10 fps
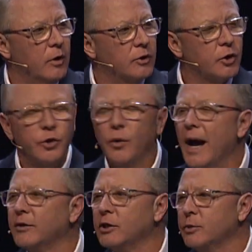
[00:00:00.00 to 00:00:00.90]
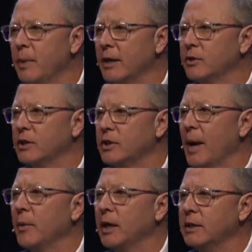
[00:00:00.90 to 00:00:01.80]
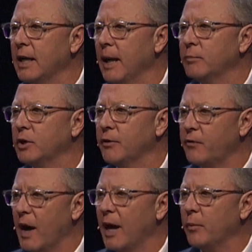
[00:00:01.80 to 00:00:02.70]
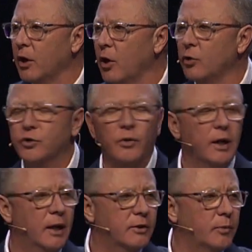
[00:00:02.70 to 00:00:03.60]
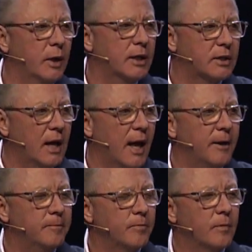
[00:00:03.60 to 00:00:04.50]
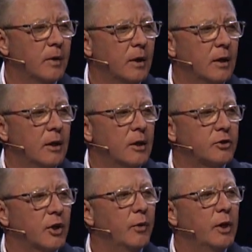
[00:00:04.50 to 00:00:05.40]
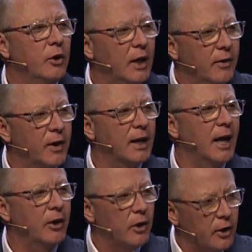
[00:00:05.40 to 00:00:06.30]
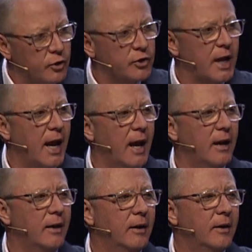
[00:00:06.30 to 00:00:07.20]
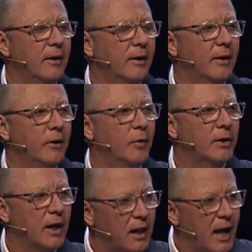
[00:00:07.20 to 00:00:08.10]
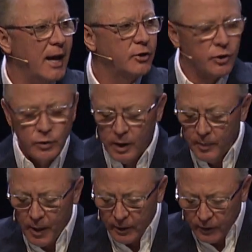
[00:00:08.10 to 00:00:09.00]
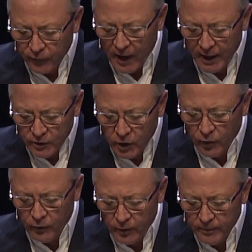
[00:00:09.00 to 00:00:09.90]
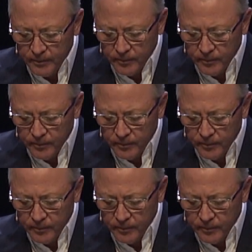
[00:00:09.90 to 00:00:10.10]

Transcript: So throughout this message, I'm going to attempt to define what culture is and what it's not, so that when you leave here today, you'll understand what the clash is really about, what the fight is over.